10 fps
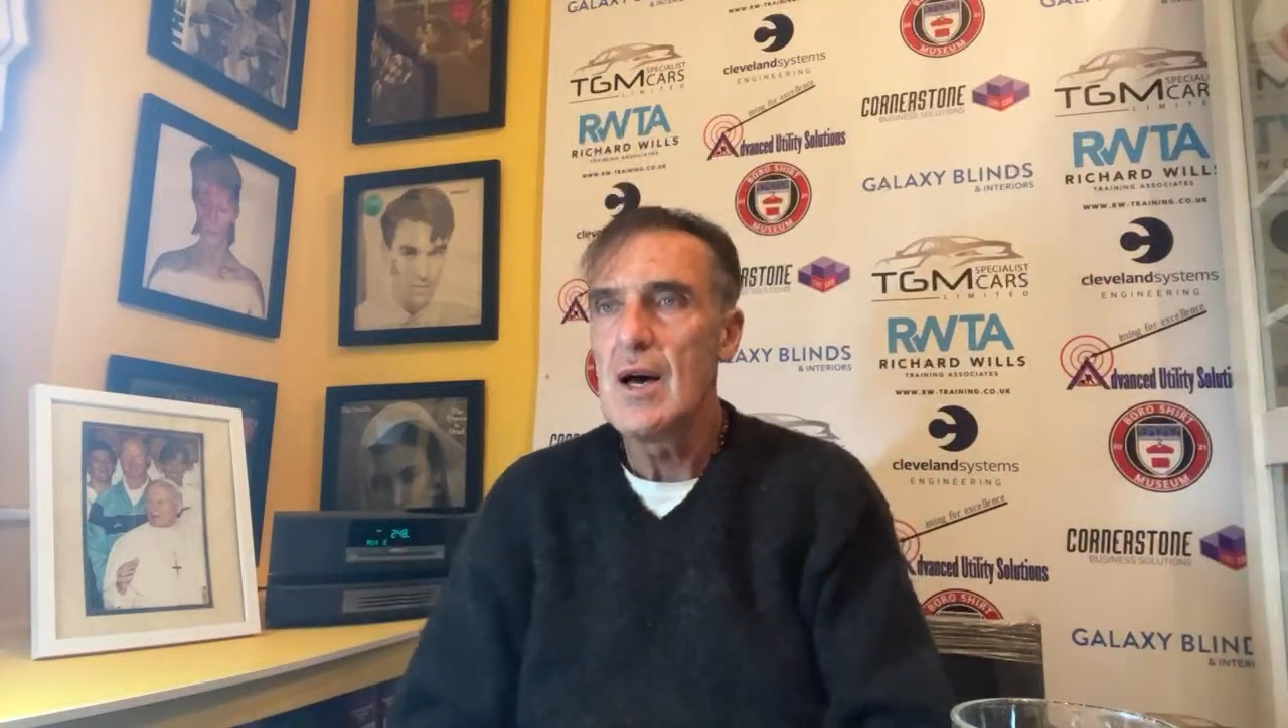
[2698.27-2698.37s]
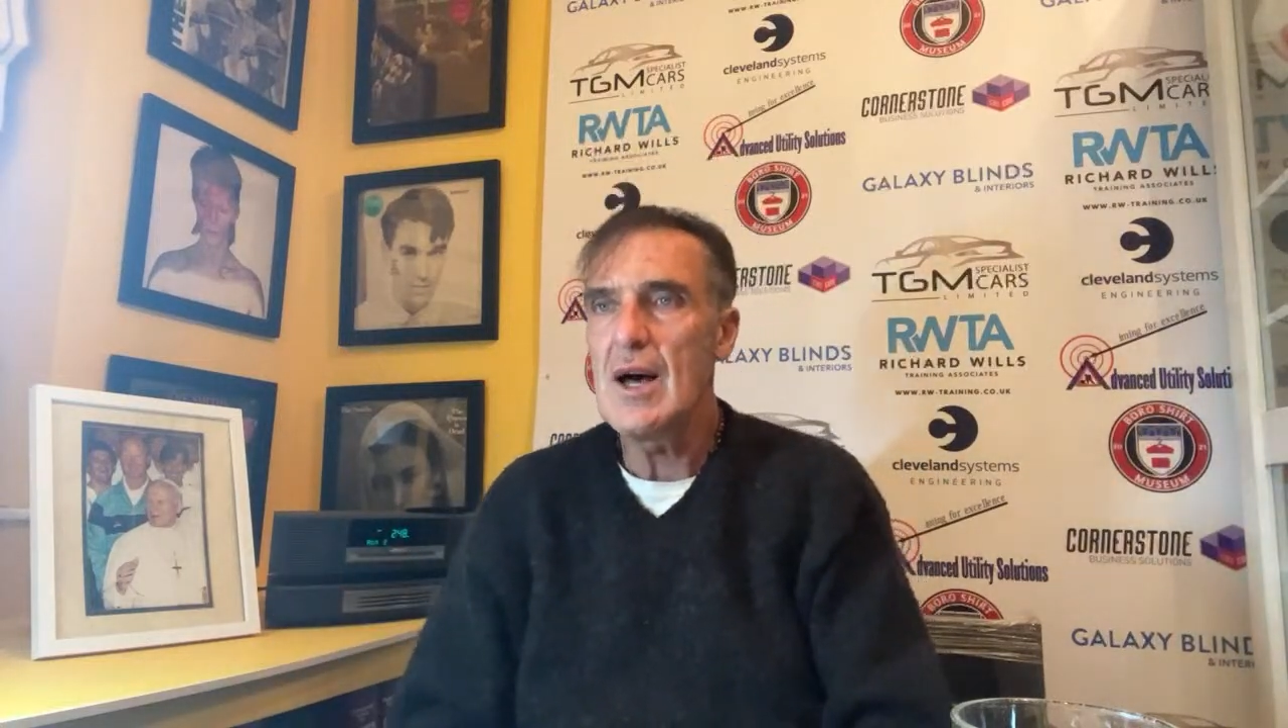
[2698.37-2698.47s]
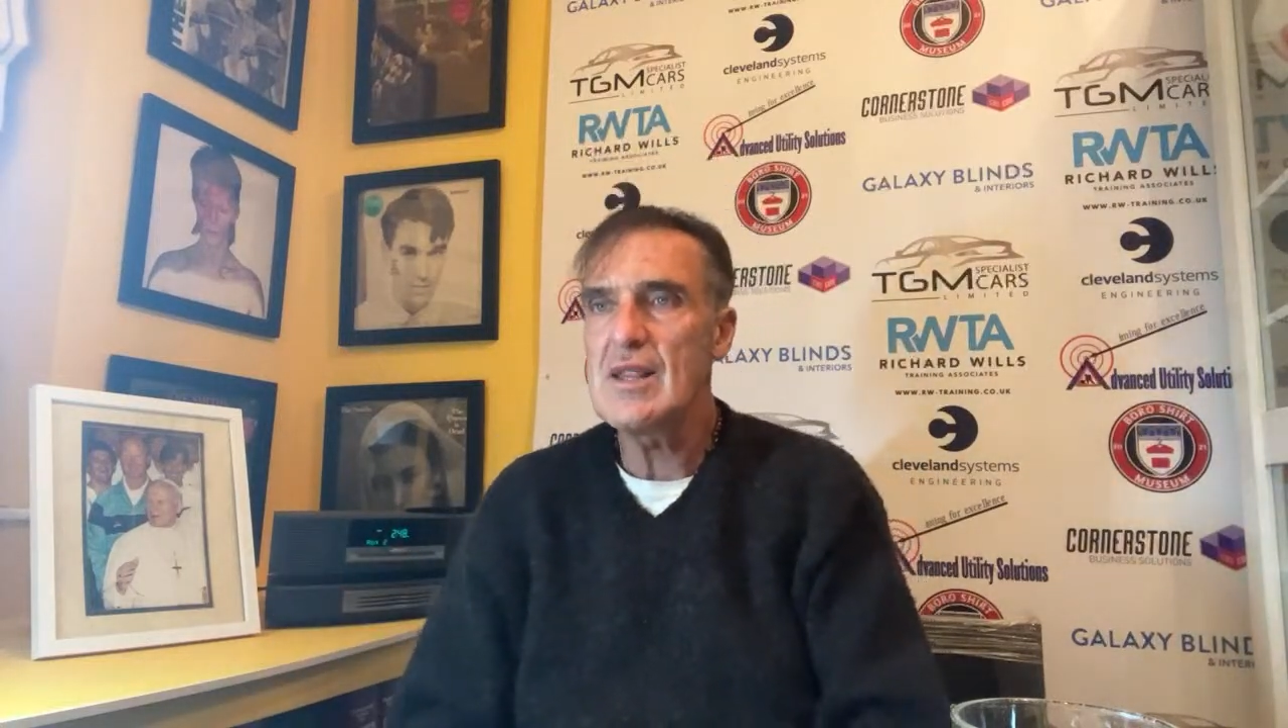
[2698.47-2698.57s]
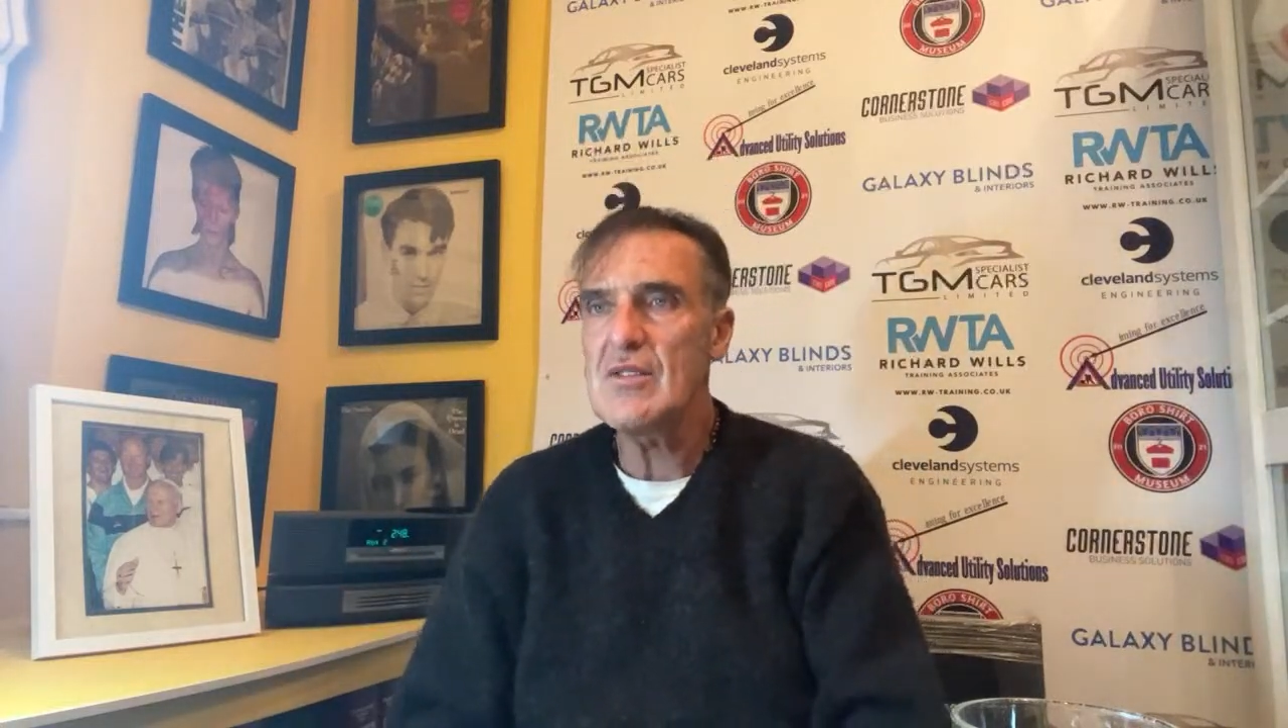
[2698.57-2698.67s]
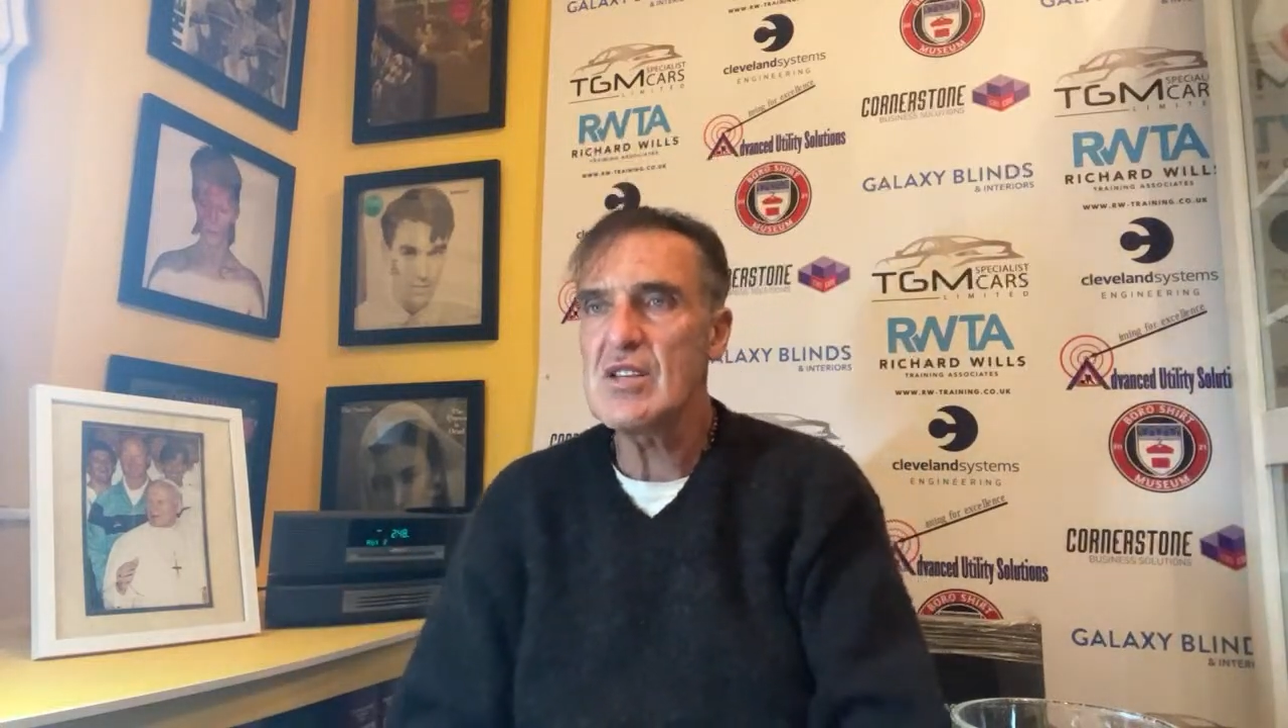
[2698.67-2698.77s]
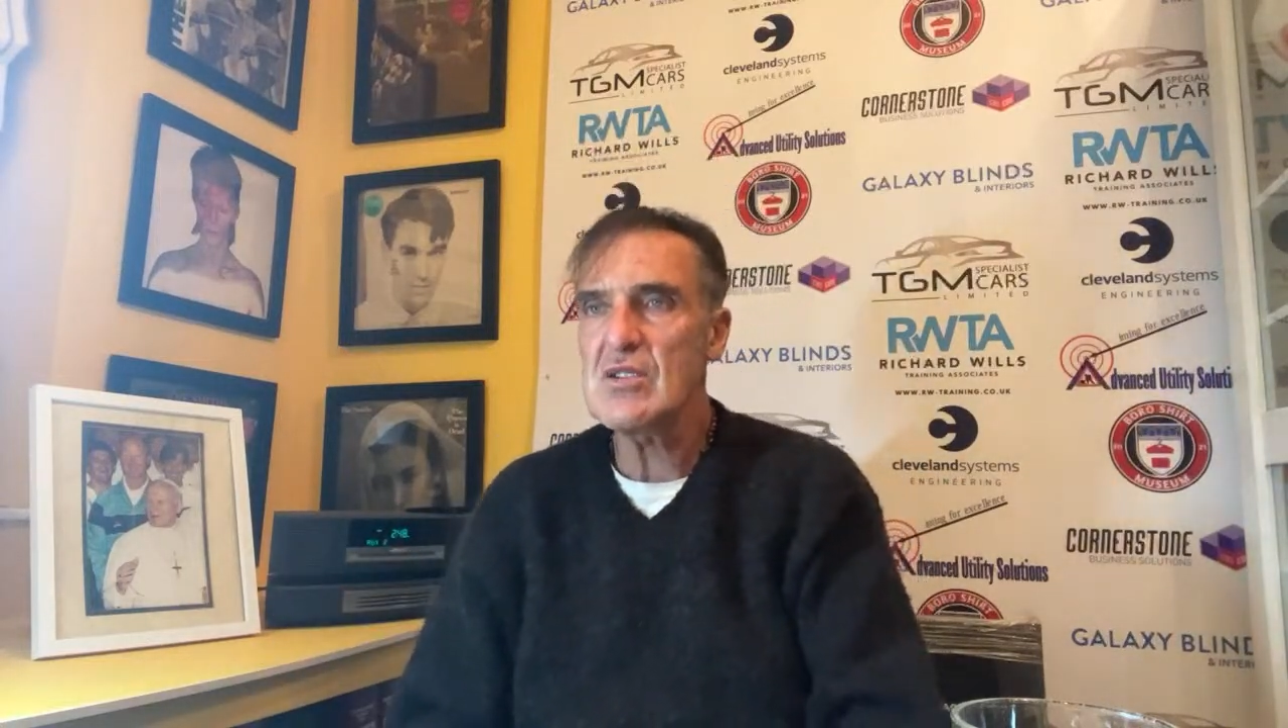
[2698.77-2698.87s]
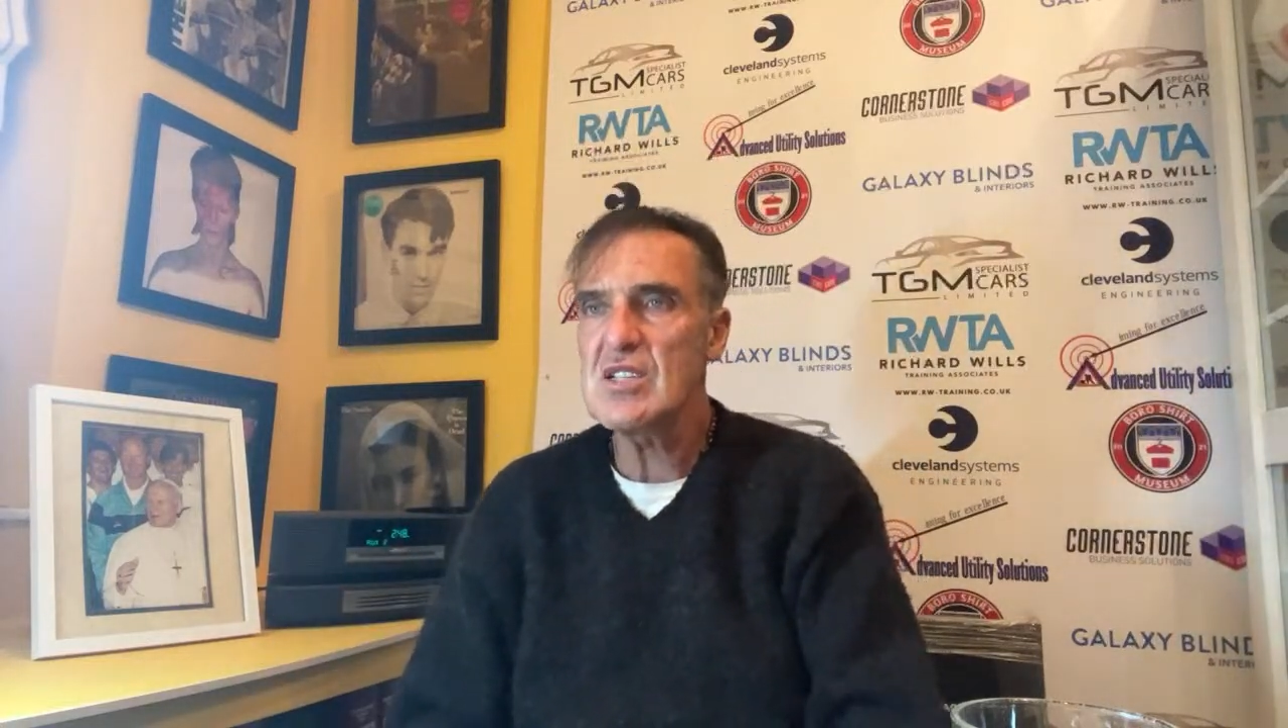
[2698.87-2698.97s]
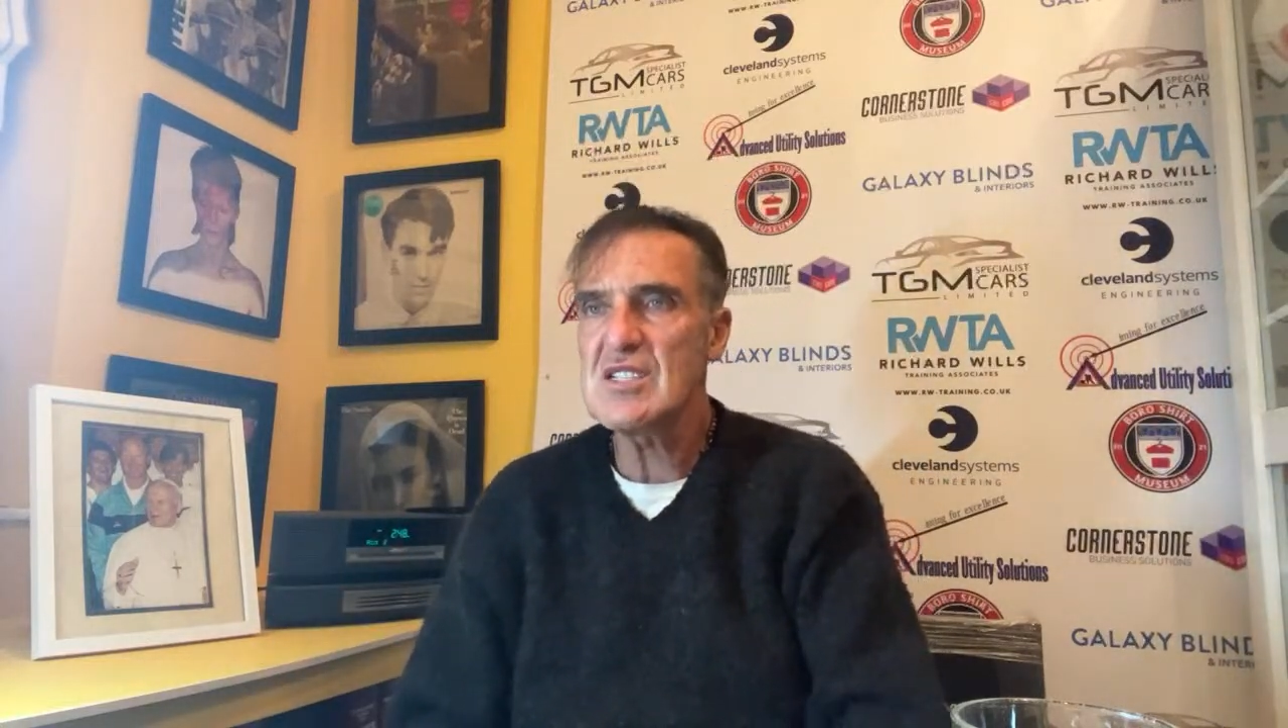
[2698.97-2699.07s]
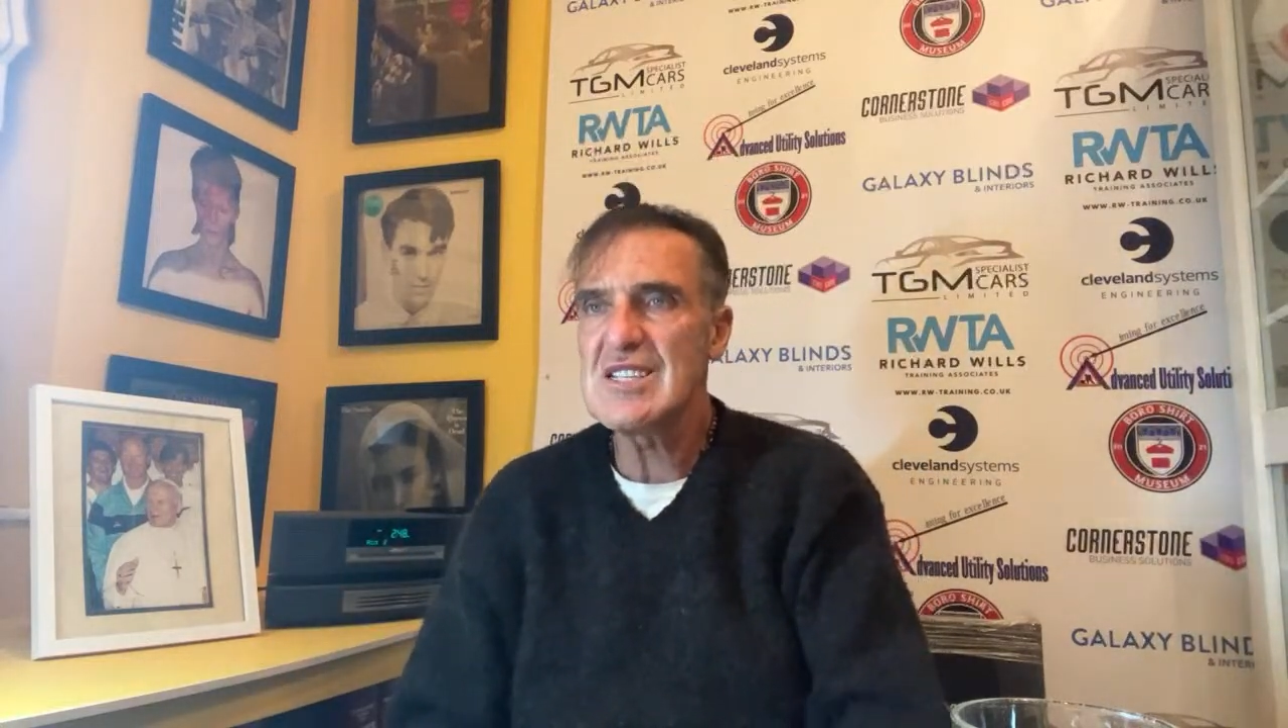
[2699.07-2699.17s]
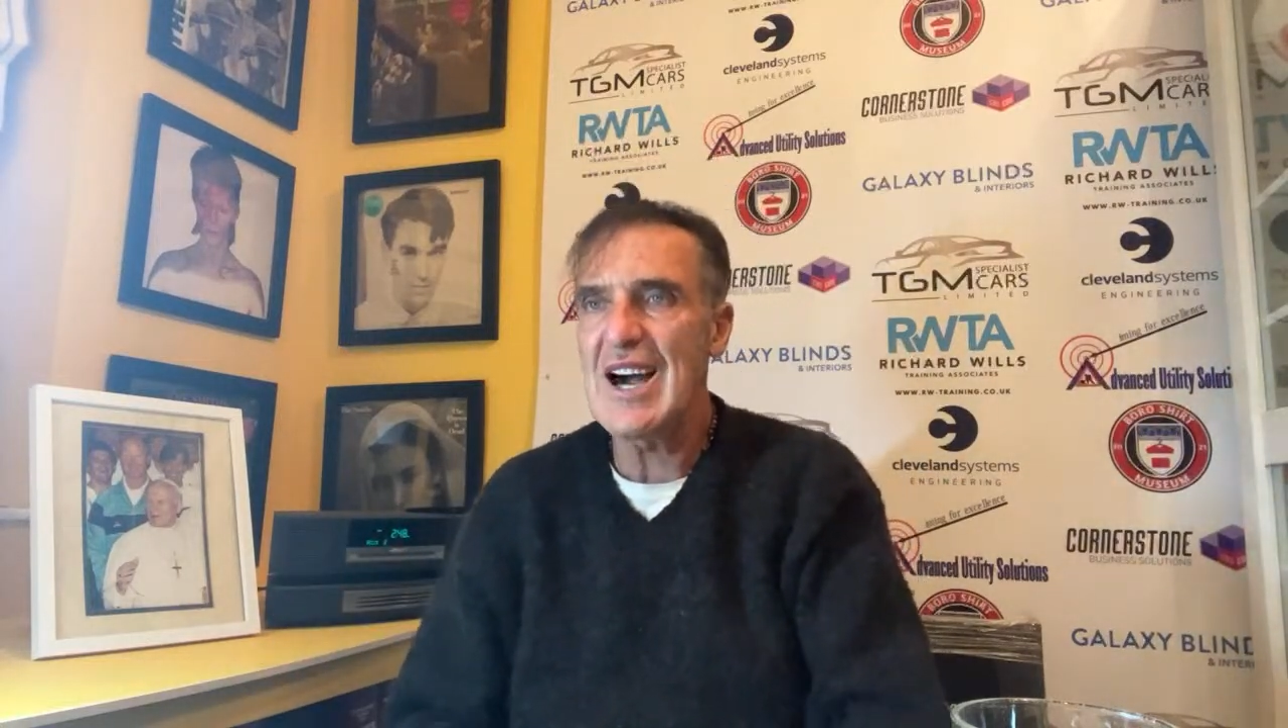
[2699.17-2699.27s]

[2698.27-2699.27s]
David Taylor says,